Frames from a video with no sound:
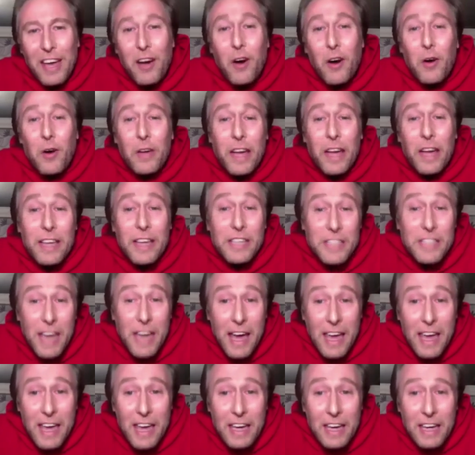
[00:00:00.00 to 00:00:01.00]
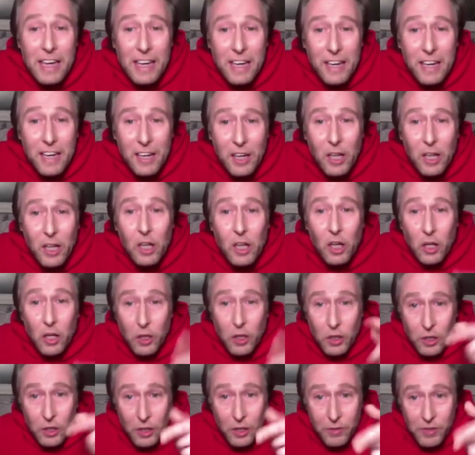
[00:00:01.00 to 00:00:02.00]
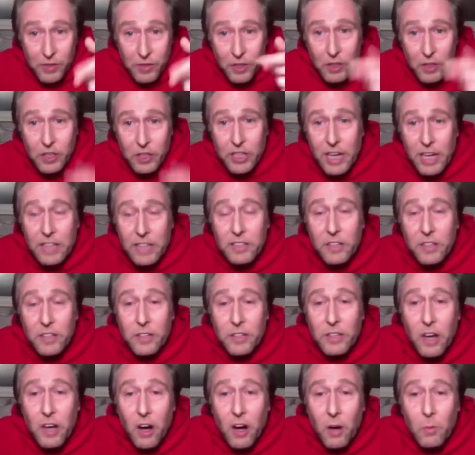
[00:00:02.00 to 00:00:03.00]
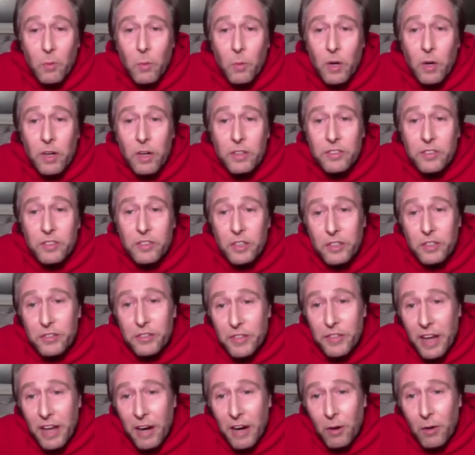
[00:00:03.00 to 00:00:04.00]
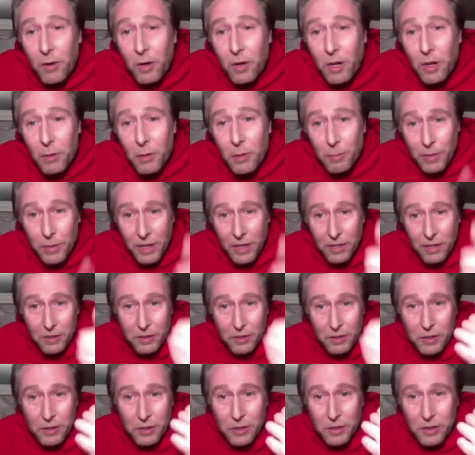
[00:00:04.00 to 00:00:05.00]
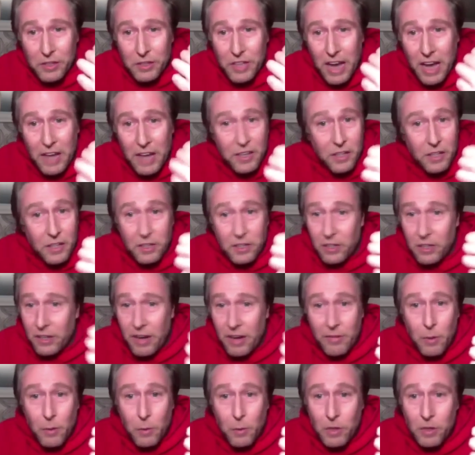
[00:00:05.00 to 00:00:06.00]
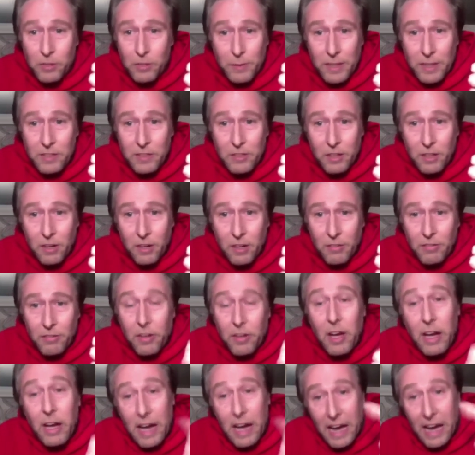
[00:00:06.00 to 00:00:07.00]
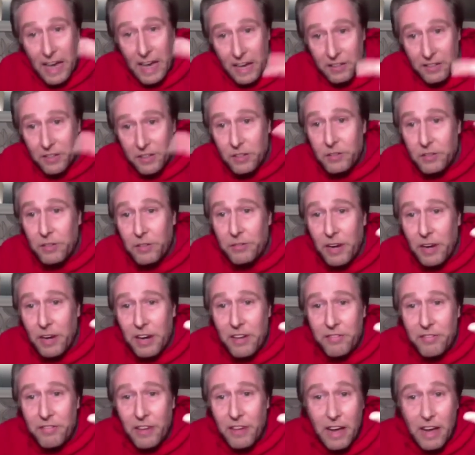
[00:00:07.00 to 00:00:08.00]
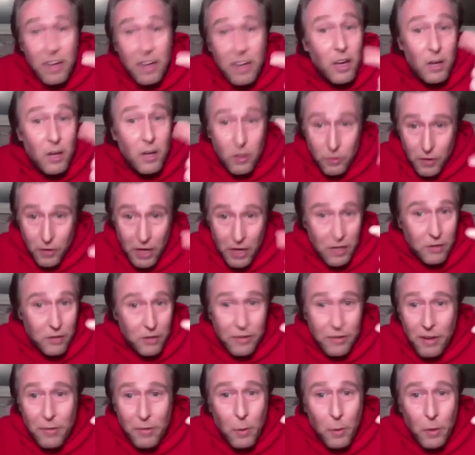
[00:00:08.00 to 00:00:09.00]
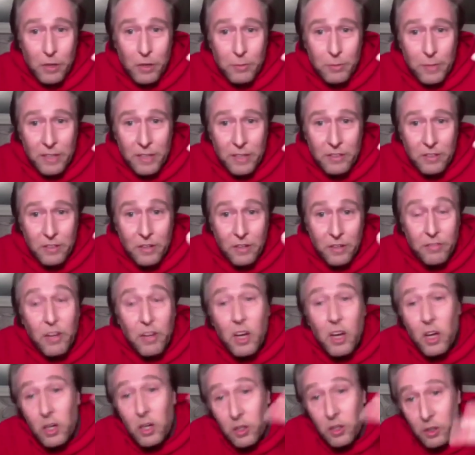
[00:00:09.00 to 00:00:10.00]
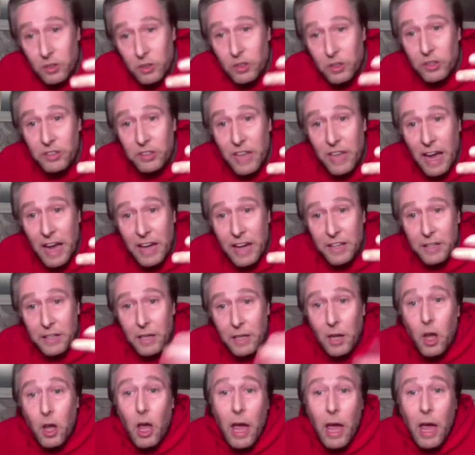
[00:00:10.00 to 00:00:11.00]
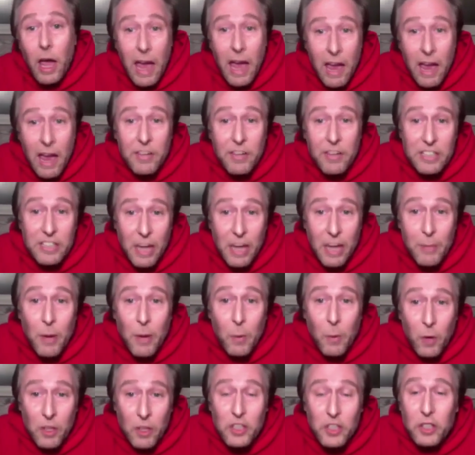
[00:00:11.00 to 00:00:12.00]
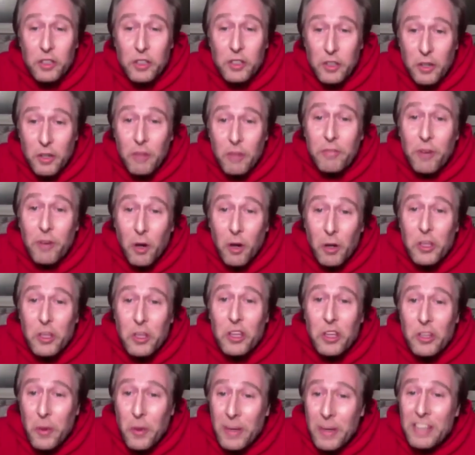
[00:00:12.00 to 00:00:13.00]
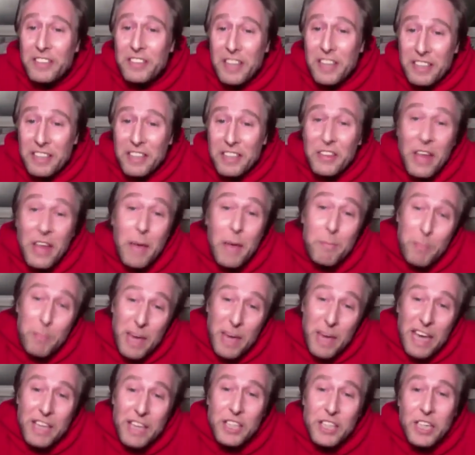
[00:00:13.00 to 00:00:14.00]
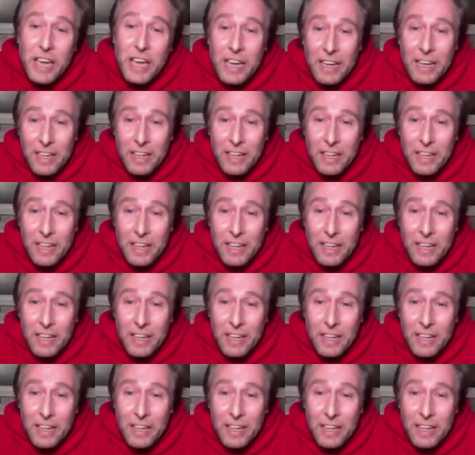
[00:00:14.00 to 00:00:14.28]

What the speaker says: Okay, Jake, you've just shit on your own words just now because you just said you never watch my stuff. I asked you to verify that you'd never watched my stuff because you said every time I watch your stuff, all you're doing is sitting there bitching.